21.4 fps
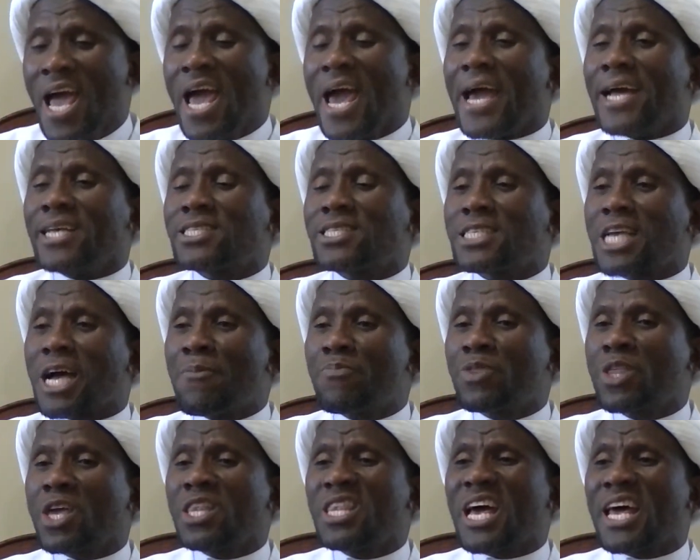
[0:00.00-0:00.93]
is
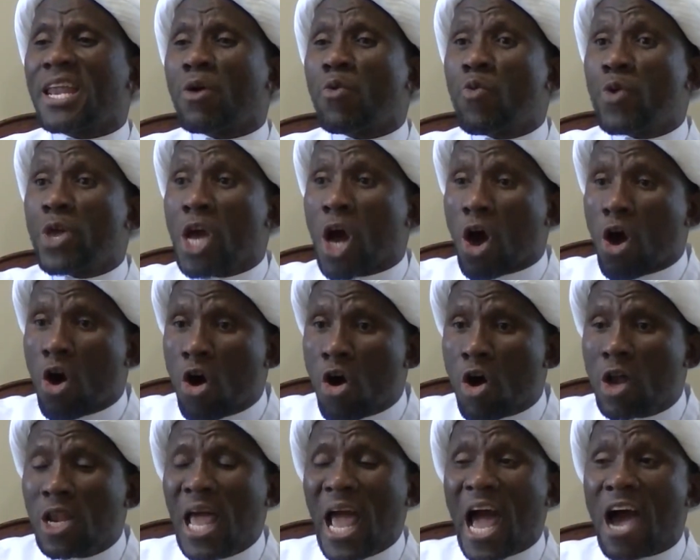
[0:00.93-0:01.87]
something that we
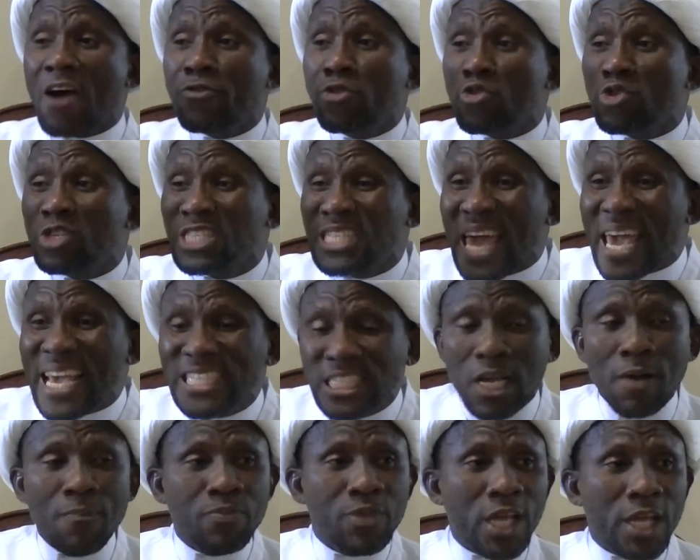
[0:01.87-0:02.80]
all have to say
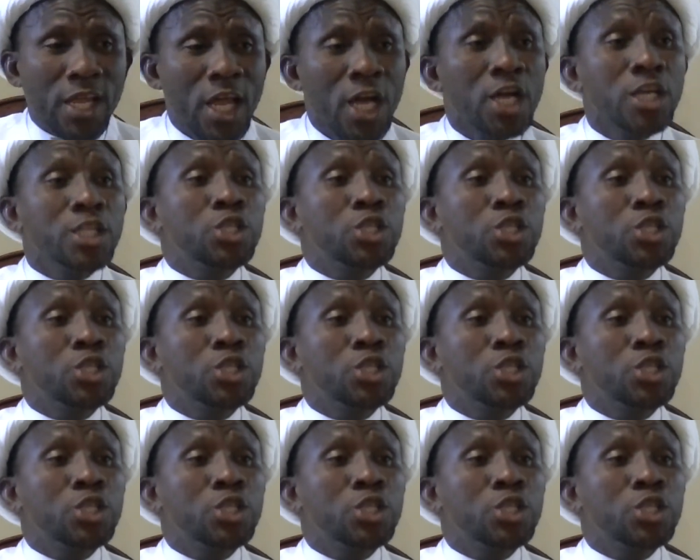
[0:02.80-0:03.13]
something,